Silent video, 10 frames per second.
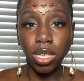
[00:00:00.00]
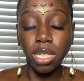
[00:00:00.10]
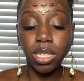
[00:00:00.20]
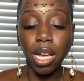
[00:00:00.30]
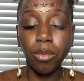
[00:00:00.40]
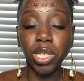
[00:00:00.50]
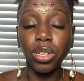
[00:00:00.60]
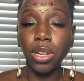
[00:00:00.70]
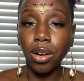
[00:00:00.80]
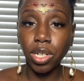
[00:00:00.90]
It's time to
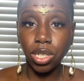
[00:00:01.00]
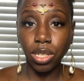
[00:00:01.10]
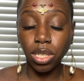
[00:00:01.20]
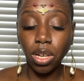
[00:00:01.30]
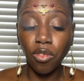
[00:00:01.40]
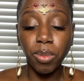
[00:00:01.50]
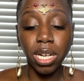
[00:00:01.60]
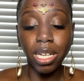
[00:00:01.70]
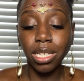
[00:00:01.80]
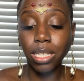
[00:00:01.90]
nourish yourself
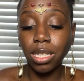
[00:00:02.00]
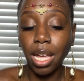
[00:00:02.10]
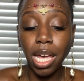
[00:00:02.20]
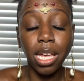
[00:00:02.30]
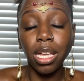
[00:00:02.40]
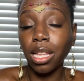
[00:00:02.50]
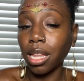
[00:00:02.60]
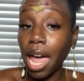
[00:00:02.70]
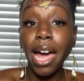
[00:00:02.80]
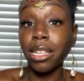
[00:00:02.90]
because they
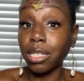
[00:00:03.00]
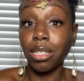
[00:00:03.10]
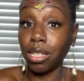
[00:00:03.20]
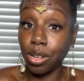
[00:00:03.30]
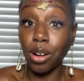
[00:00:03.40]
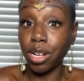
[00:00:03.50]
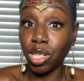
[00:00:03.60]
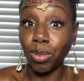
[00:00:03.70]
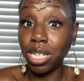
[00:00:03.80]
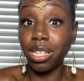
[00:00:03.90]
lacked the
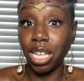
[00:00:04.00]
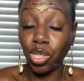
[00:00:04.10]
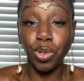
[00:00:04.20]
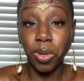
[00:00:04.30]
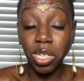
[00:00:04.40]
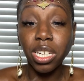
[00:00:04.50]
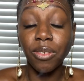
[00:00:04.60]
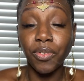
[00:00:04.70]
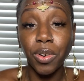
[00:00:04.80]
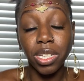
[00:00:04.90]
nourishment that you were looking
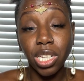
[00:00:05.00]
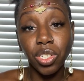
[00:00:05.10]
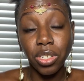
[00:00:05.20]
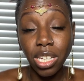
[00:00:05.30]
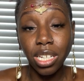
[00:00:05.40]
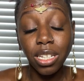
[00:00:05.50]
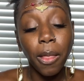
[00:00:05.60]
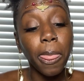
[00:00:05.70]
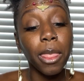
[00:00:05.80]
for and that you needed.